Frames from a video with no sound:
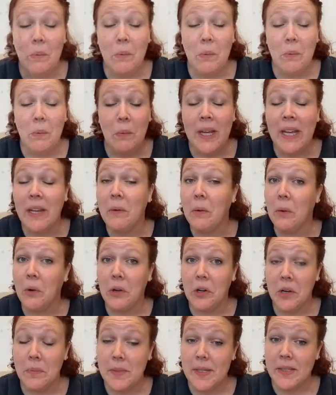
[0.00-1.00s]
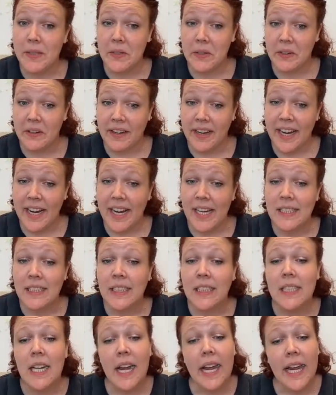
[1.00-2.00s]
We order Missouri
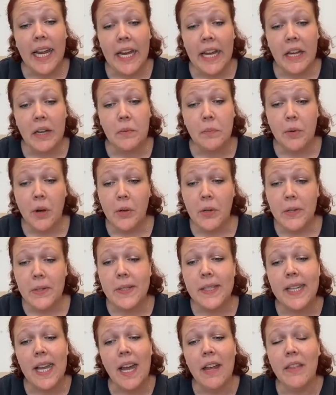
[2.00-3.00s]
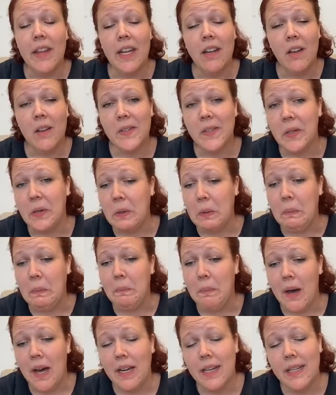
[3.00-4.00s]
and produce, and then also
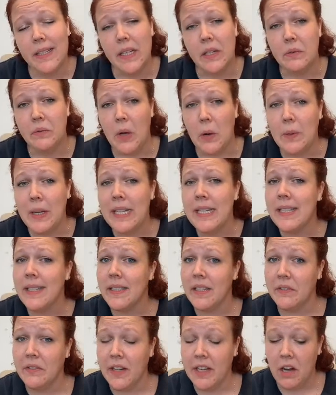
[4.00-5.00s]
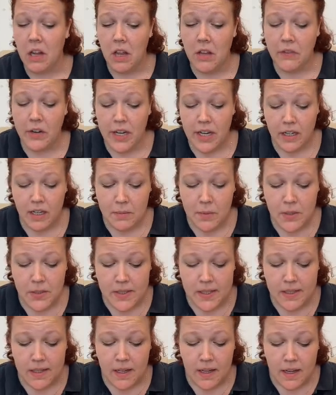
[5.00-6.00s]
bugs and rodents to feed all of our animals.
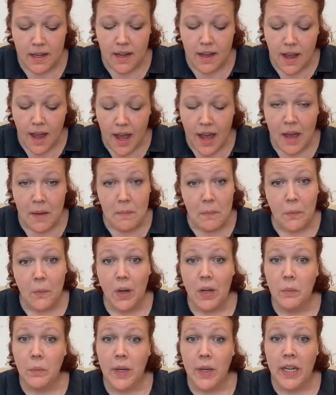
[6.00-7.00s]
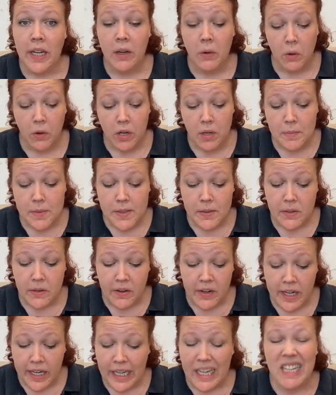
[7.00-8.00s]
When we order
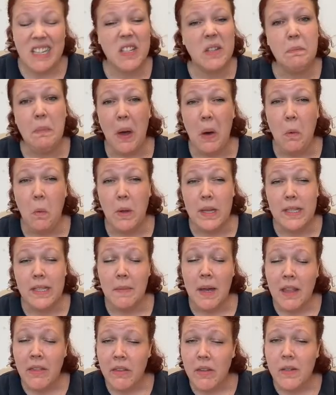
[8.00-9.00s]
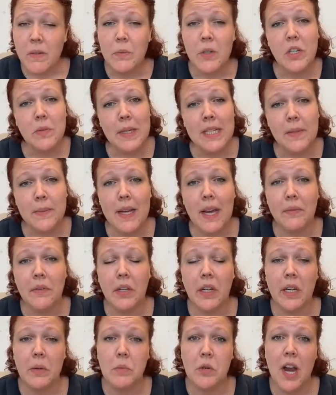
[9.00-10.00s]
Missouri, it's about once a month, which means we have to
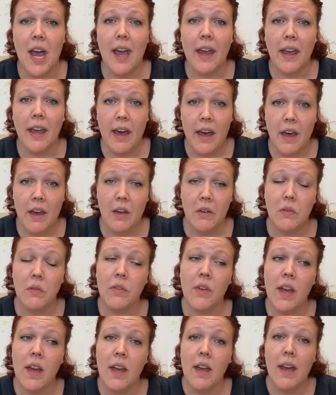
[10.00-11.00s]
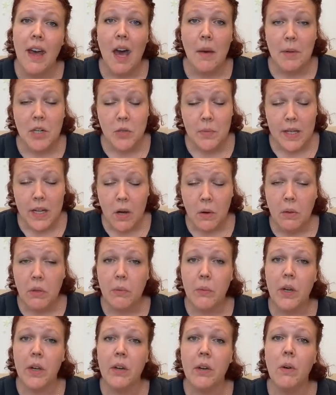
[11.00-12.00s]
keep track of how much we go
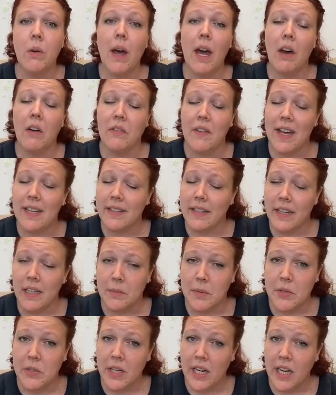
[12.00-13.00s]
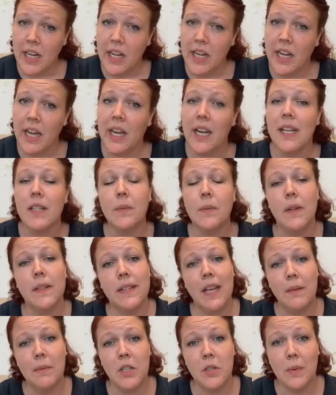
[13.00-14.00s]
through, how fast animals are eating it, as well as
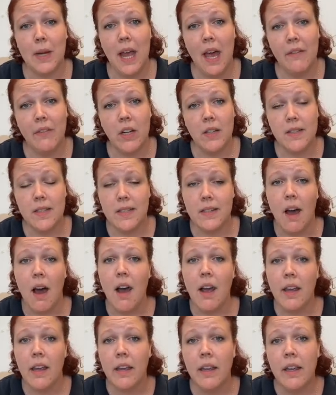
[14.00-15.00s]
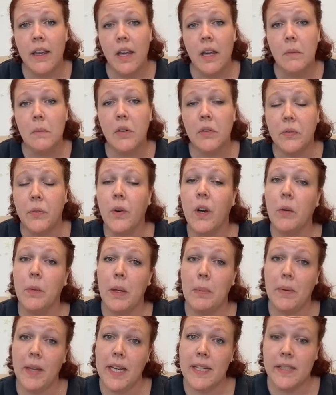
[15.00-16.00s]
how much we have on stock before we
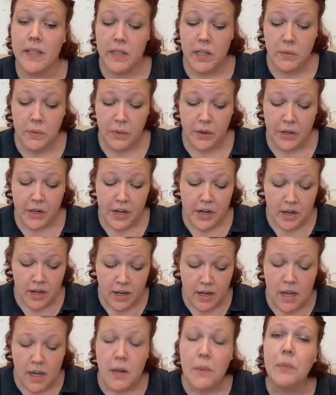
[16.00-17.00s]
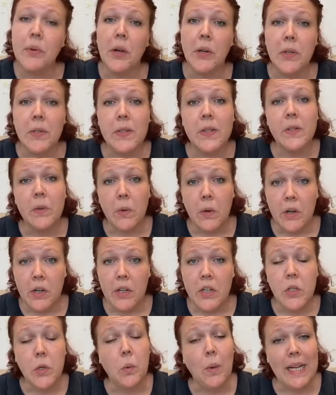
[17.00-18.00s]
place a new order. Produce is
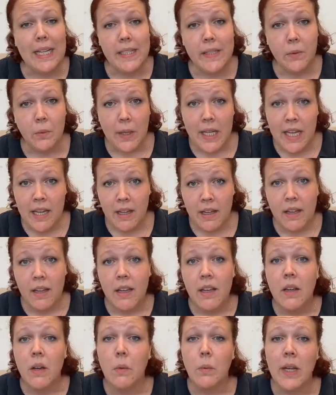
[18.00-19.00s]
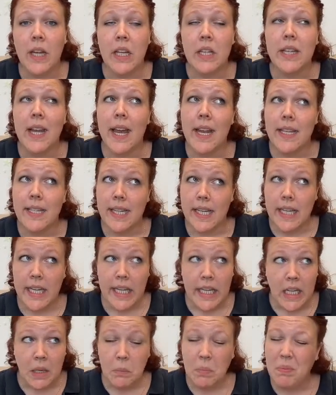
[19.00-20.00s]
ordered twice a week. We tend to
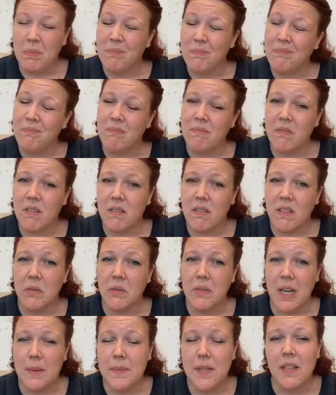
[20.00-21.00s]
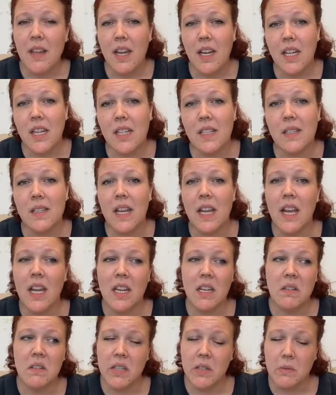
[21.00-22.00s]
keep 2 of lettuce
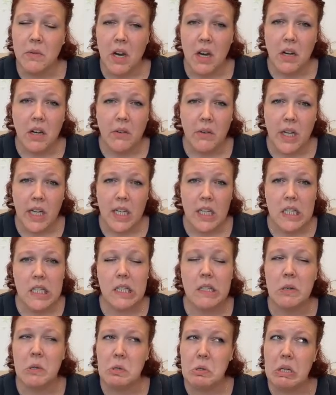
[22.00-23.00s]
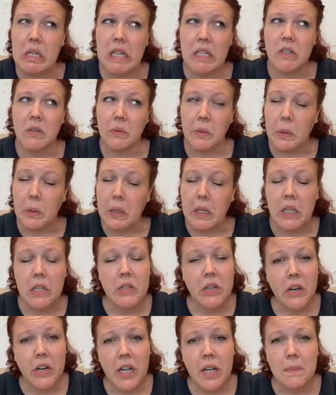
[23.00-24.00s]
and 2 dark greens. Usually that's arugula and
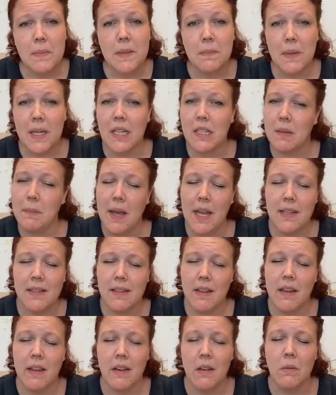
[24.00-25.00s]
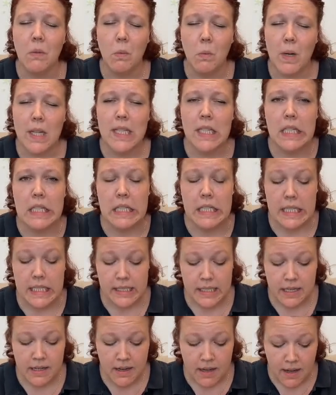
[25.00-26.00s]
turnips, but it depends on what's in
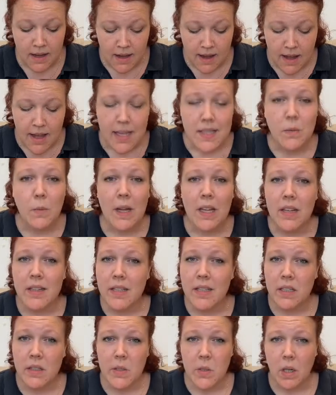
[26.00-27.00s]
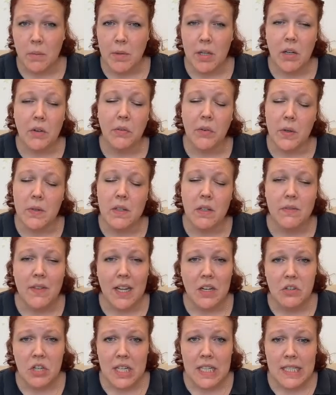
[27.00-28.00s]
season, as well as an assortment of fruits and
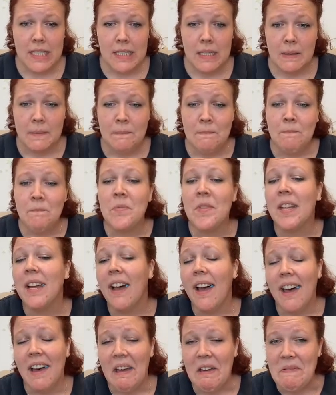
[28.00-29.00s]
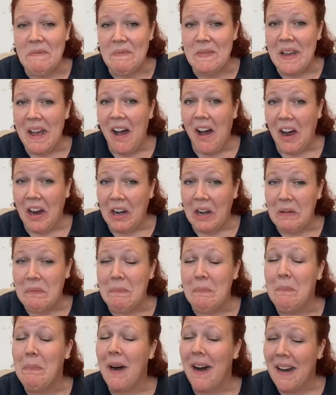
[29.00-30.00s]
veggies. Our
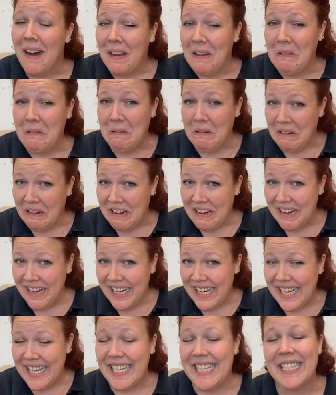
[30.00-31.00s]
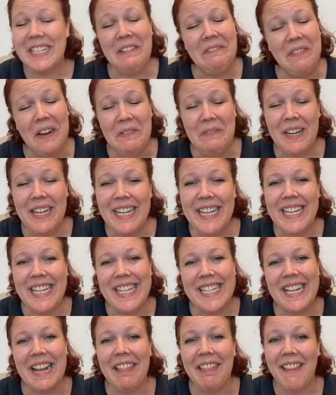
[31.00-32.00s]
bug order is a fun one. It
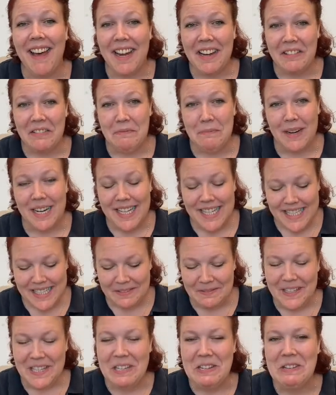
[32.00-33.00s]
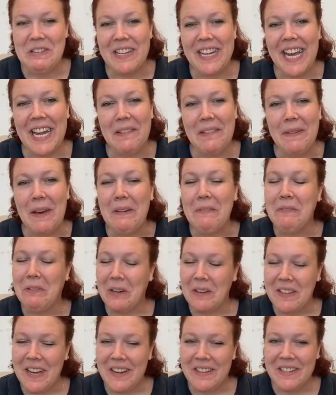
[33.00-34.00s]
is a lot of bugs. We usually get about
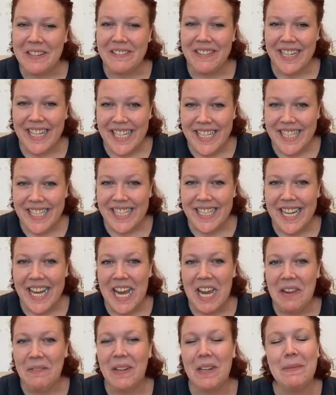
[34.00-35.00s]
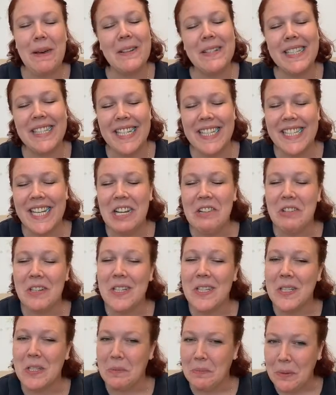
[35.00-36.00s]
4,000 crickets at a time and about 600
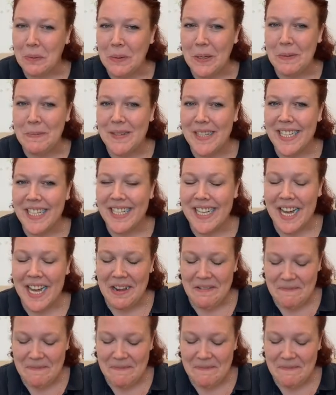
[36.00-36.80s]
superworms at a time.